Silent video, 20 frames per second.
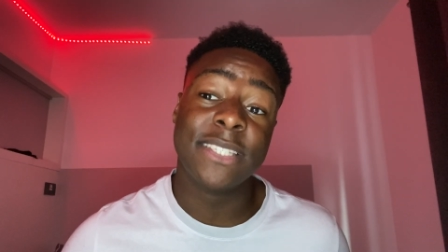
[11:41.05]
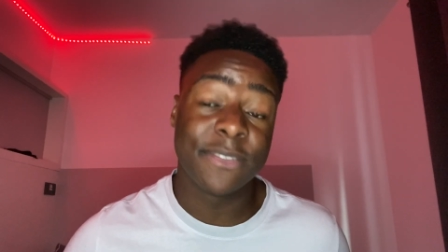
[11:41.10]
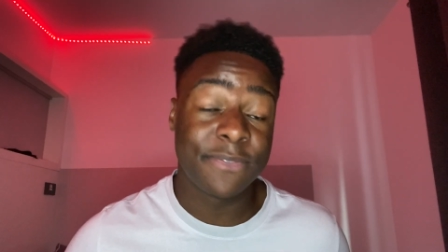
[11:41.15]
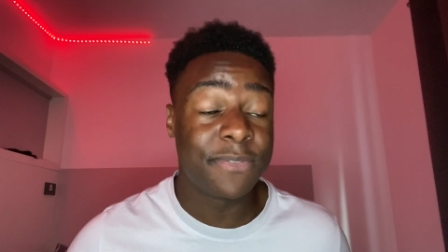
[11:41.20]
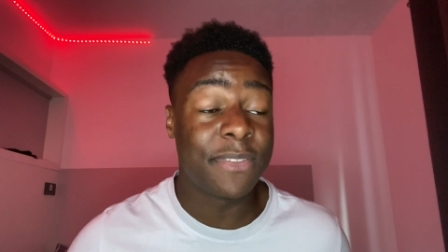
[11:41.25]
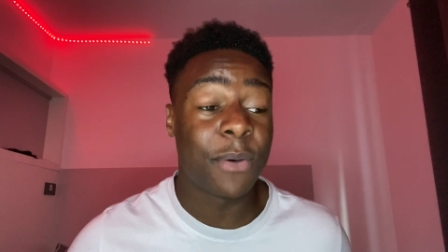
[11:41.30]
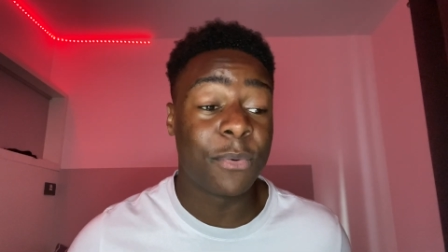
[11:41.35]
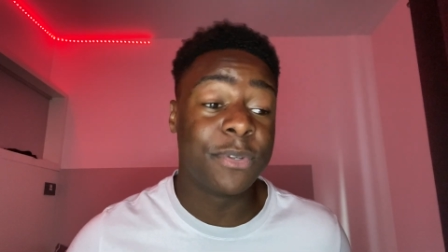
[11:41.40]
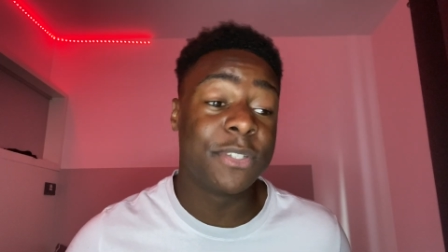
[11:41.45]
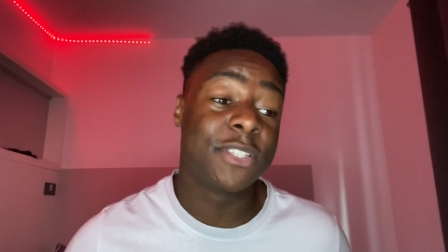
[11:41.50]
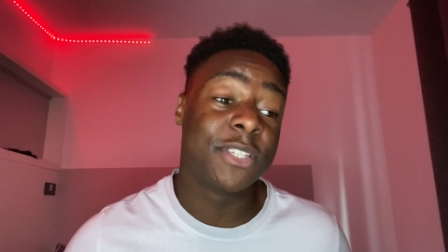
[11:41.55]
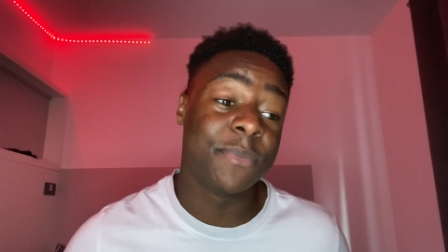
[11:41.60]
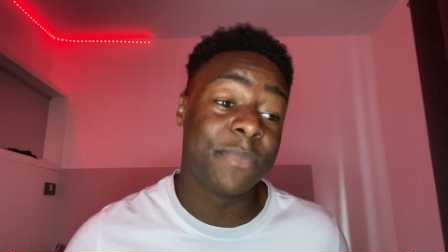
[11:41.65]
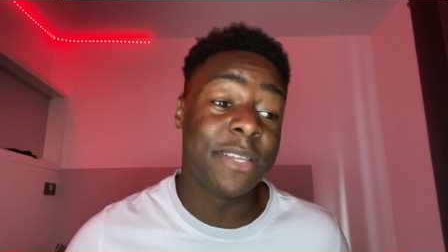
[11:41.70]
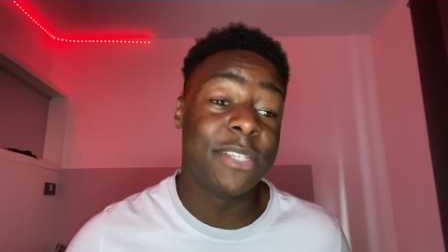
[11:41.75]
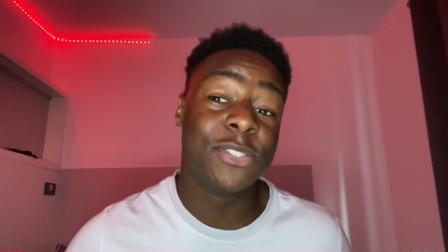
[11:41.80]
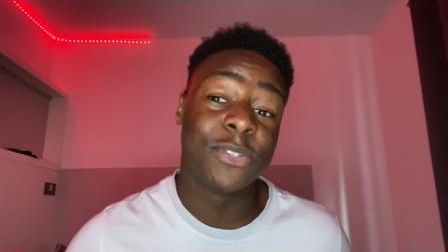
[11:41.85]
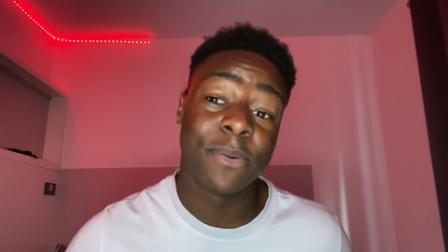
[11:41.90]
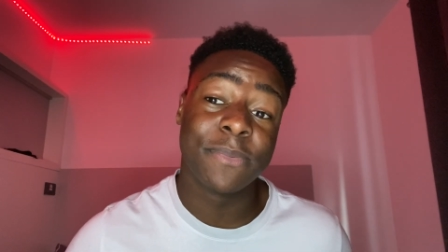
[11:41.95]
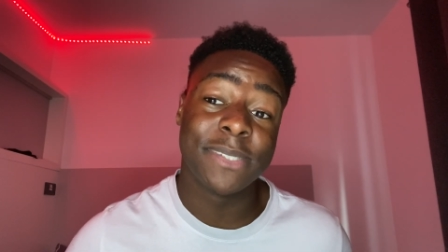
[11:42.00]
If that was to be
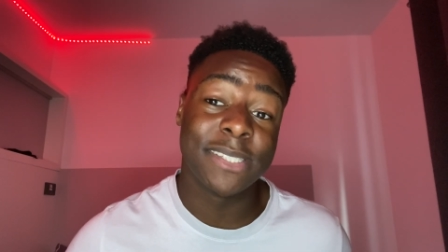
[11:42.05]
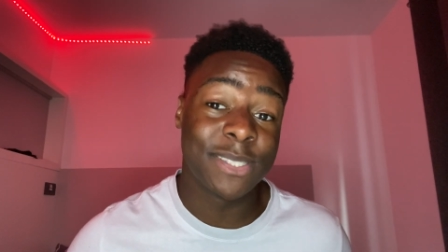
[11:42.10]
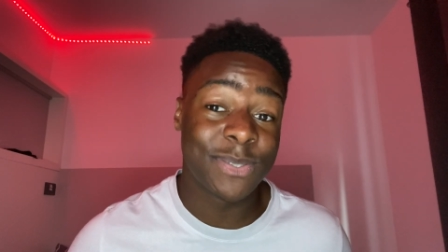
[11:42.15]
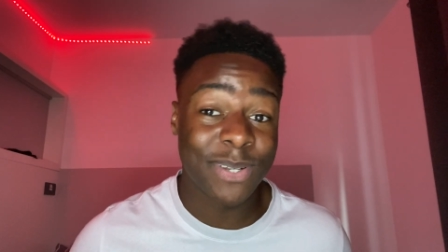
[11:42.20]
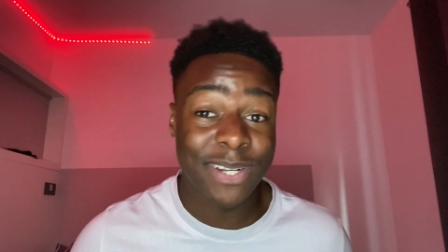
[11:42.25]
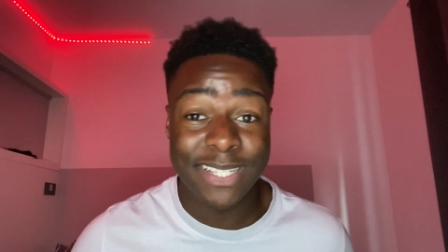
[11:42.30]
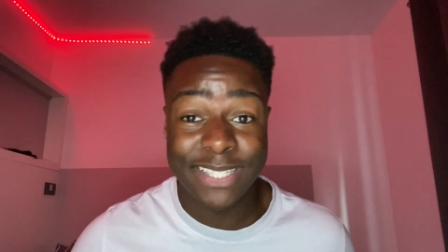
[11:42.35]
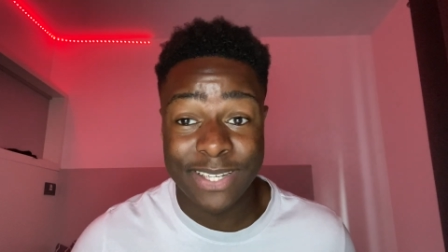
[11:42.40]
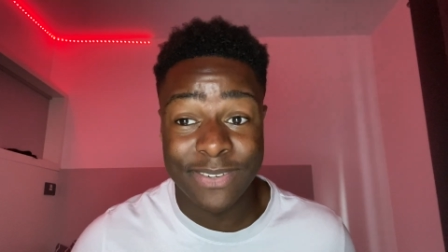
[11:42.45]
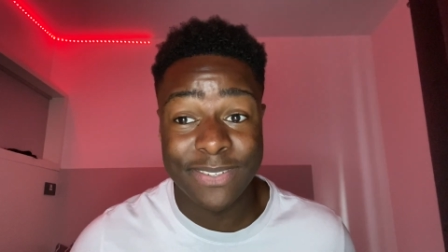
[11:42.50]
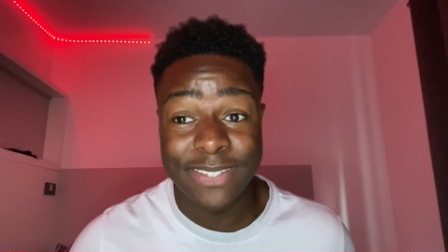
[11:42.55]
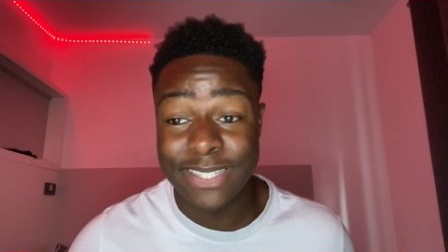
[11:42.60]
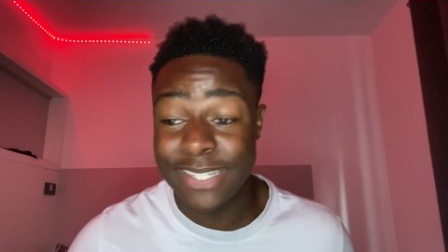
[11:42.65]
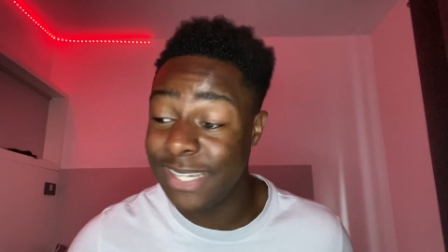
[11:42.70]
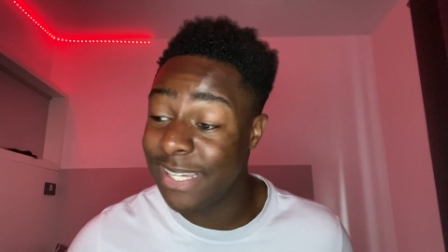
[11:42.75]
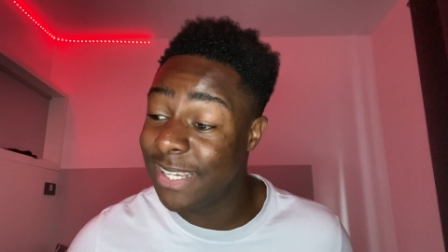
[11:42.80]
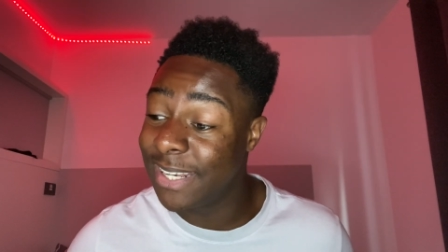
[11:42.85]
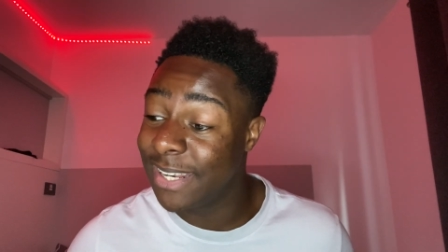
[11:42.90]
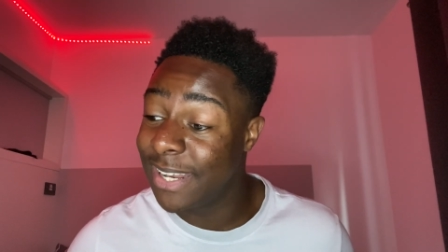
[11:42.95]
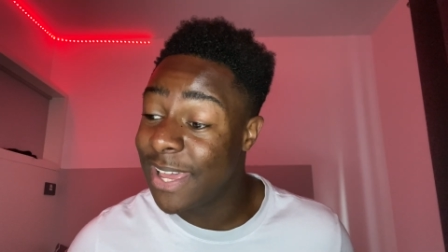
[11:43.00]
dropped in
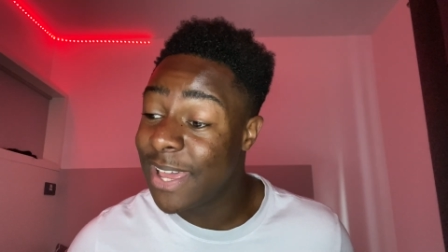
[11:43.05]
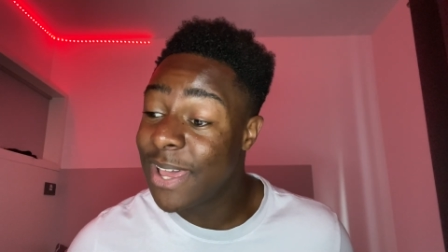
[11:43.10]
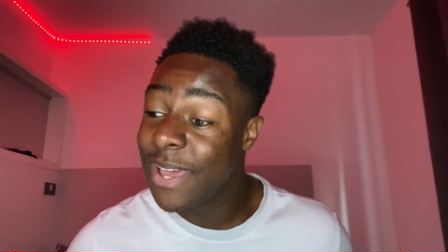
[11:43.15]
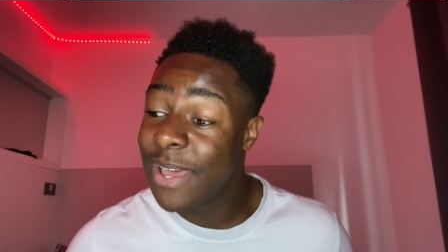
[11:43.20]
2017,